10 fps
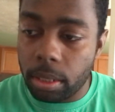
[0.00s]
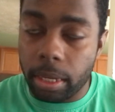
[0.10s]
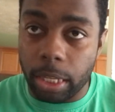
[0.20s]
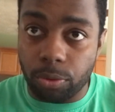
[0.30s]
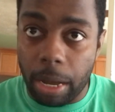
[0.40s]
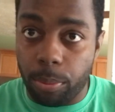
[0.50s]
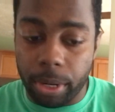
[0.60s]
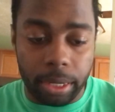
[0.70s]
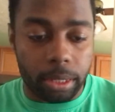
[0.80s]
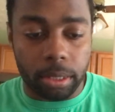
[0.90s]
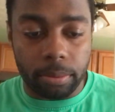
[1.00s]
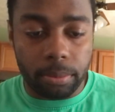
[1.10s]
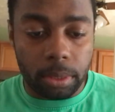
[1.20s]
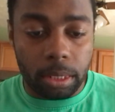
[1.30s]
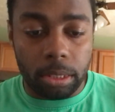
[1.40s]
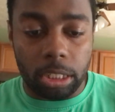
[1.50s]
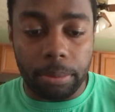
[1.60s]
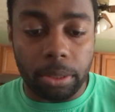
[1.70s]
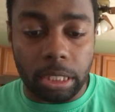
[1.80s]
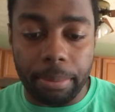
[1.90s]
Against Rob Whittaker. Team
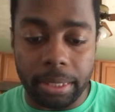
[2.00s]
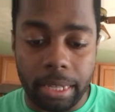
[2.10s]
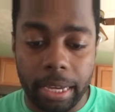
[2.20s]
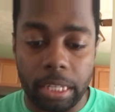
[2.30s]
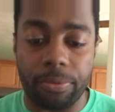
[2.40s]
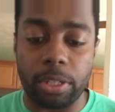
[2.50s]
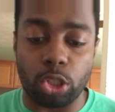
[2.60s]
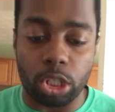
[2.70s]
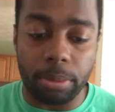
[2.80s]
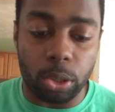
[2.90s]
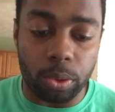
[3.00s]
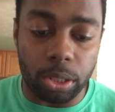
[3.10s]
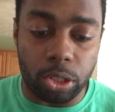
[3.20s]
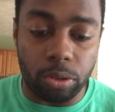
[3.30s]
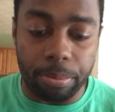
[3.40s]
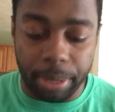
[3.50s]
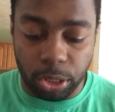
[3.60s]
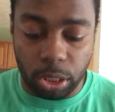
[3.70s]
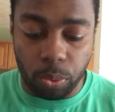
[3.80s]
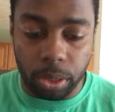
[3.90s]
USA men's hockey defeats Germany 3-2 in
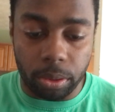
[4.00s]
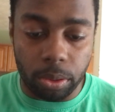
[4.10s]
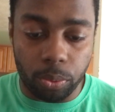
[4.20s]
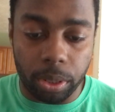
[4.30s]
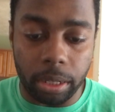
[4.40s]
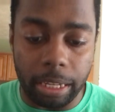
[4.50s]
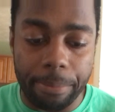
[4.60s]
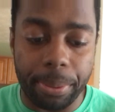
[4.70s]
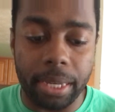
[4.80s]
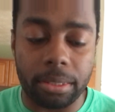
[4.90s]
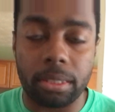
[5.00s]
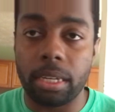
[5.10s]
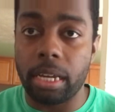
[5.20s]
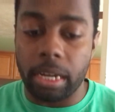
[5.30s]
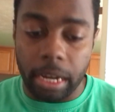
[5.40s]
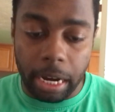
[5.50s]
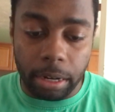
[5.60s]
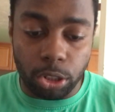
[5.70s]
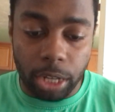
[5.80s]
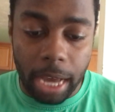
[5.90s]
Beijing Winter Olympics.
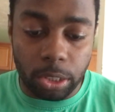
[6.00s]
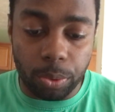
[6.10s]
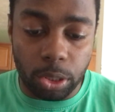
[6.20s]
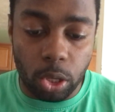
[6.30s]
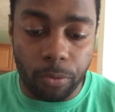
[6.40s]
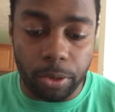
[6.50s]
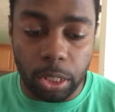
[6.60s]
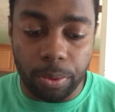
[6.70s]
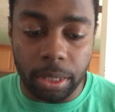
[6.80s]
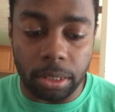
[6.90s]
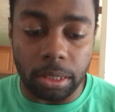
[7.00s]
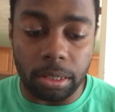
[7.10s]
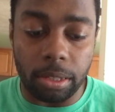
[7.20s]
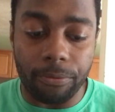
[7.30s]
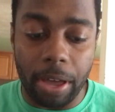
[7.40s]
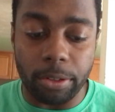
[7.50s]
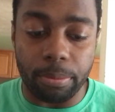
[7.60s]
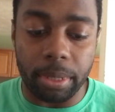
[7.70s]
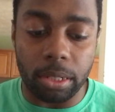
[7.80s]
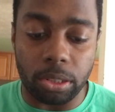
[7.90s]
Erin Jackson wins gold for U.S. in
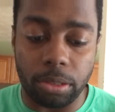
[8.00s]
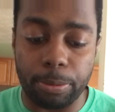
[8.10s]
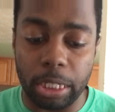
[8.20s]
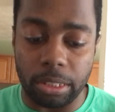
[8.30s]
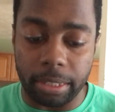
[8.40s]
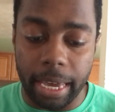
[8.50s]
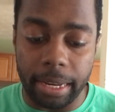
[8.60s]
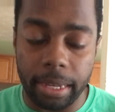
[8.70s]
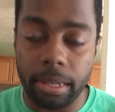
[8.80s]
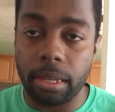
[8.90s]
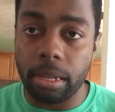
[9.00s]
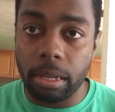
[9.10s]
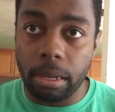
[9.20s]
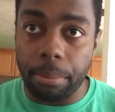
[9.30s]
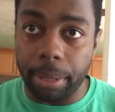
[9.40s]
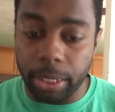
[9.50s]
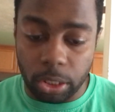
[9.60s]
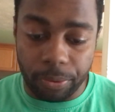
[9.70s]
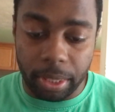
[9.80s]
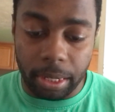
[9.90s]
500-meter speed skating. Blazers
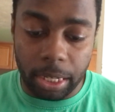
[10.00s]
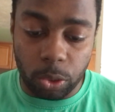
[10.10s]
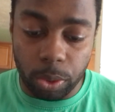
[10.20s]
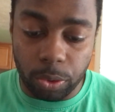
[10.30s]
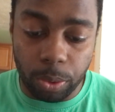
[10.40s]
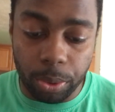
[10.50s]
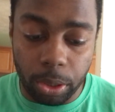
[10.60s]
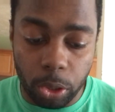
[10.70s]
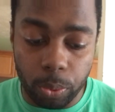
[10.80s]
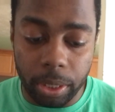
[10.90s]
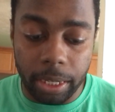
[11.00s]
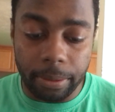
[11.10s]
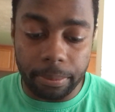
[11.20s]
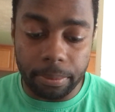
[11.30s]
defeat the Knicks 121-103.